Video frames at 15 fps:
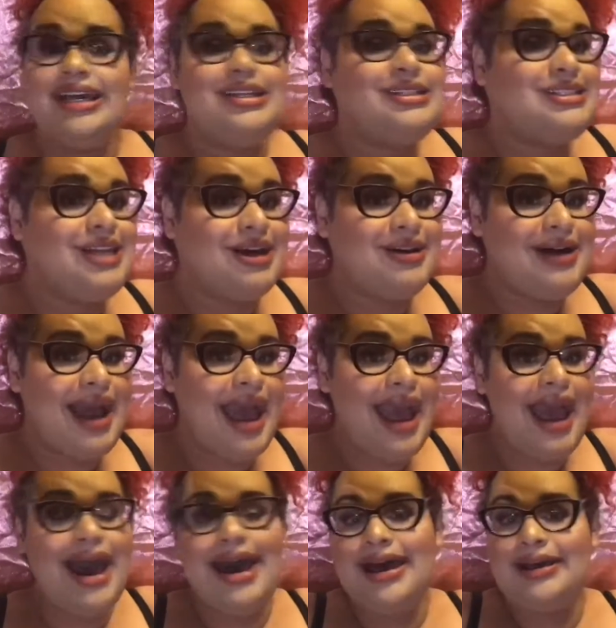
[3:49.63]
So
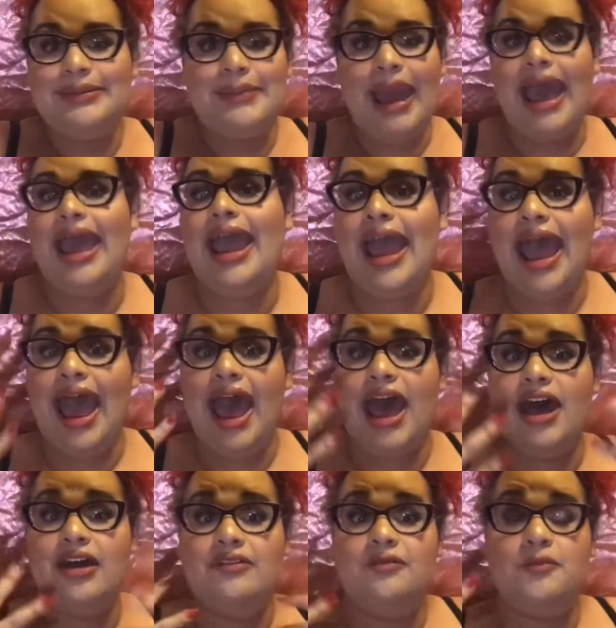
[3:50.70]
I
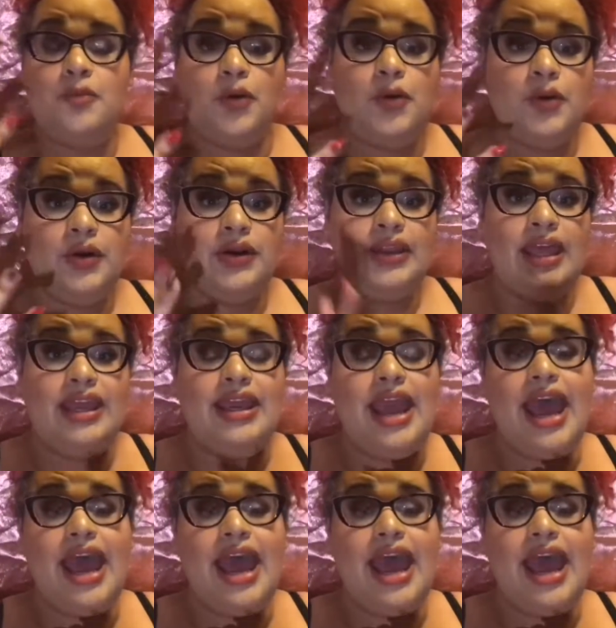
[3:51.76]
have more like